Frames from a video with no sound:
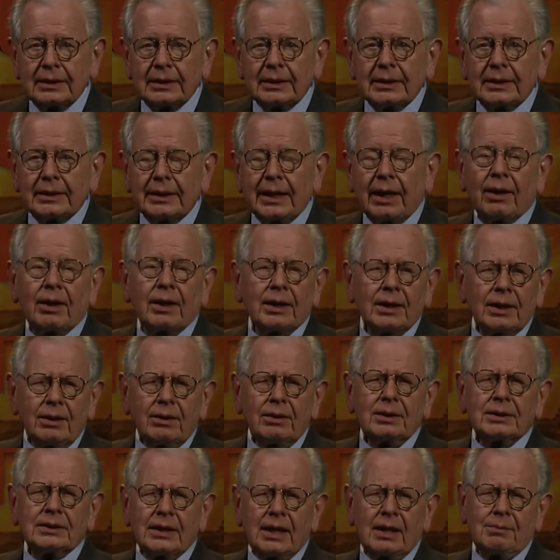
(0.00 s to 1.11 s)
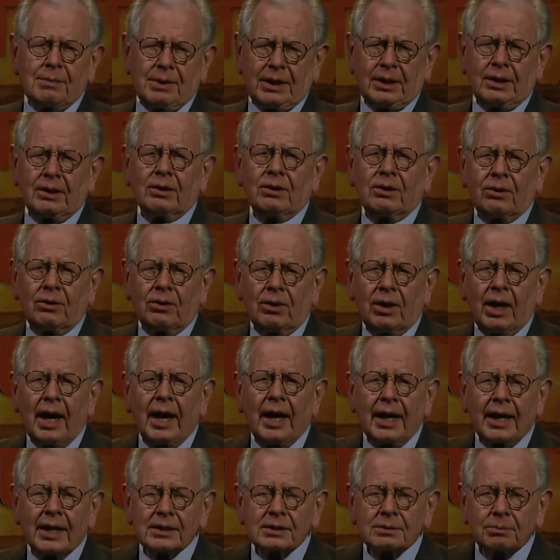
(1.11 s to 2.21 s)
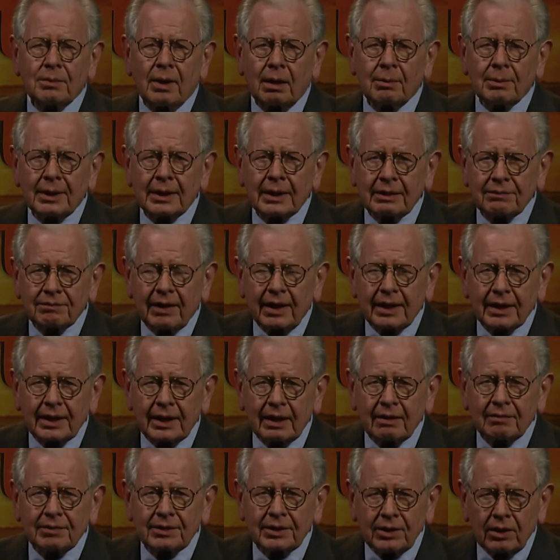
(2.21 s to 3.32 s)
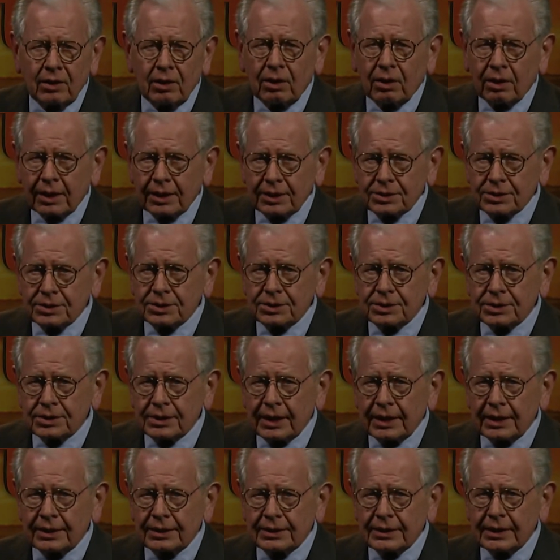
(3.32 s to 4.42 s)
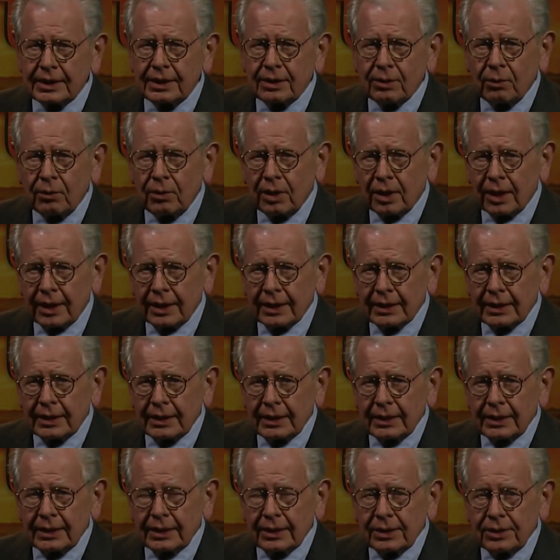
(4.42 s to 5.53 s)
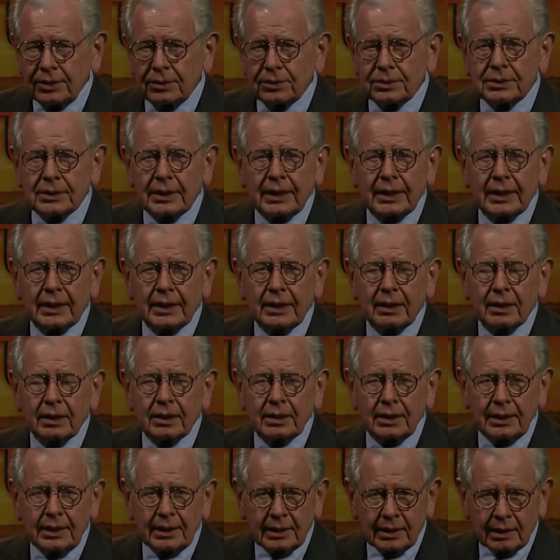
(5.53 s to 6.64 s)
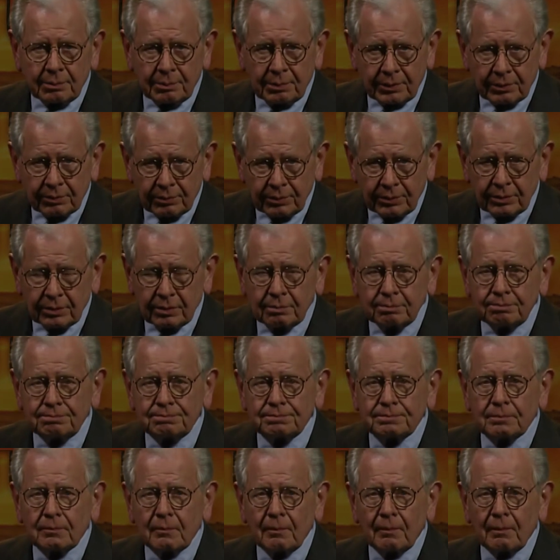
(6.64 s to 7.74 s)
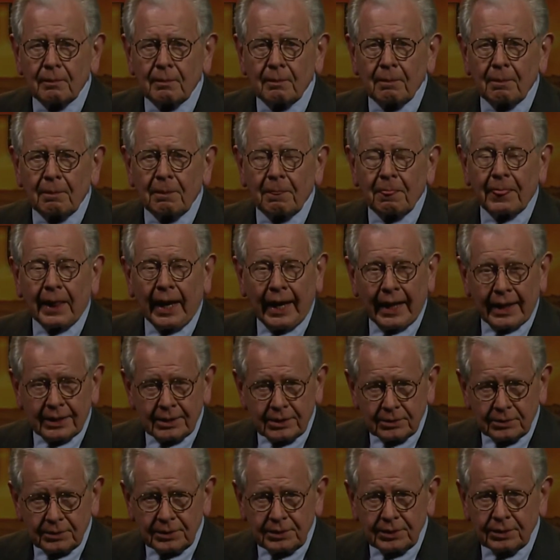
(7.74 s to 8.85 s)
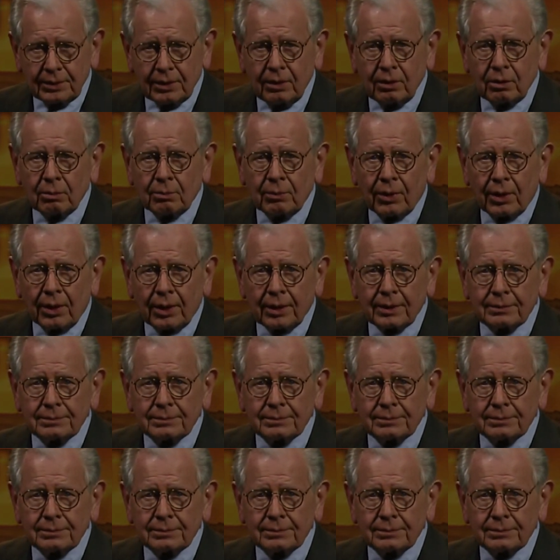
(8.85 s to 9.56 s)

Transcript: Now, a long time ago, I asked Mama if I could have a dog, and she said, tell you what, you take care of cleaning up your room and doing your homework